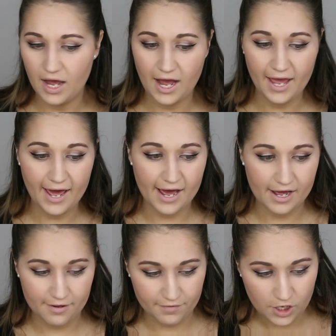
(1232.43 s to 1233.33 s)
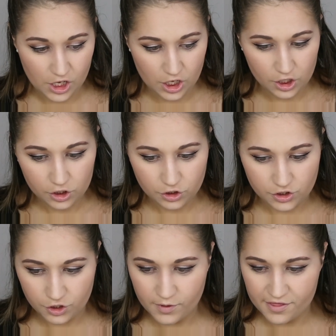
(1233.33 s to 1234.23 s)
I have
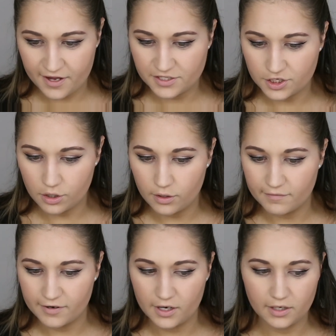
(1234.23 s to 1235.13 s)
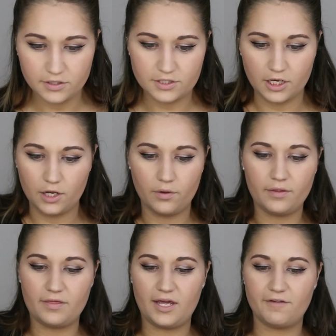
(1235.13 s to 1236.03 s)
2 more things to go over.
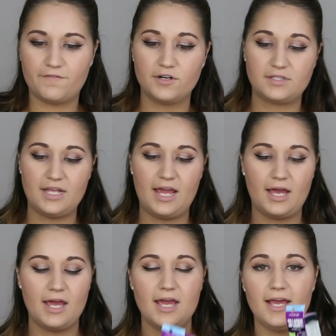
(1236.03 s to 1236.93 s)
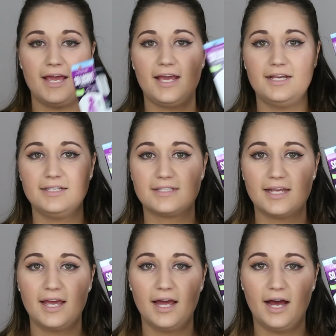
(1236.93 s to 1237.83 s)
So the first thing is
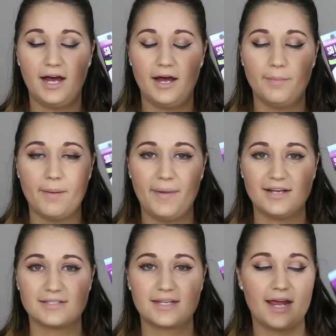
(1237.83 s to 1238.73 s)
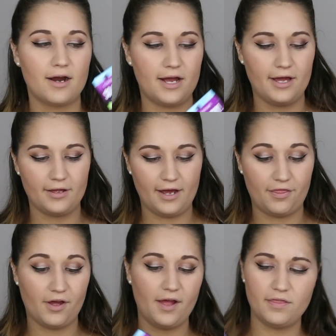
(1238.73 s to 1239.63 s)
mascara. I
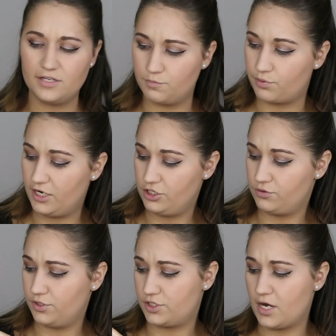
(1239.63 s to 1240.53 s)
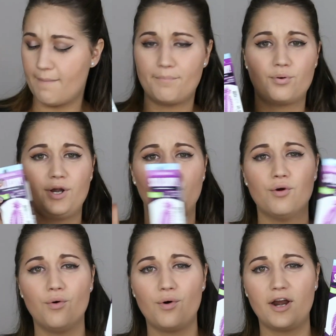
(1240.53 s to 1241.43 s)
thought this brush was pretty
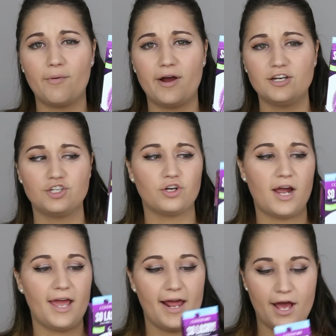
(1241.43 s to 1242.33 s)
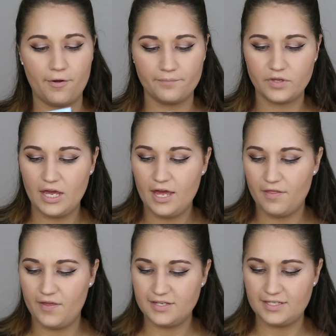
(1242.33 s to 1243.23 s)
cool and I wanted to try it out.
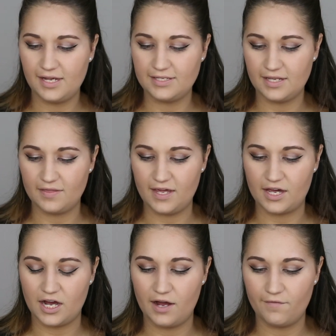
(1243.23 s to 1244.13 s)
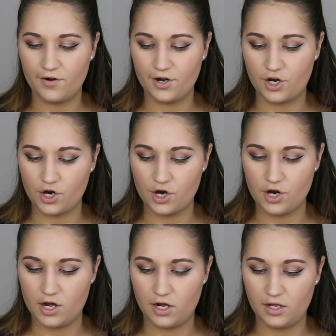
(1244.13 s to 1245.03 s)
This is the
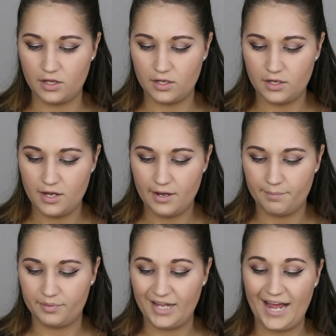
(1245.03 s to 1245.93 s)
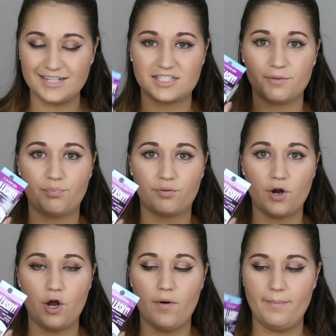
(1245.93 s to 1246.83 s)
CoverGirl Blast
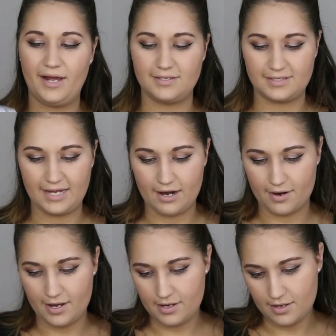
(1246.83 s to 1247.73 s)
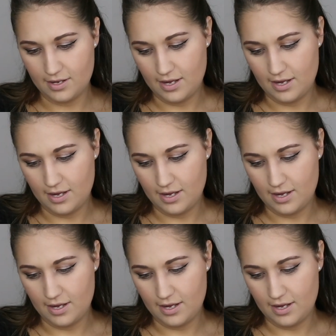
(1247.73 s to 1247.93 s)
Pro Mascara.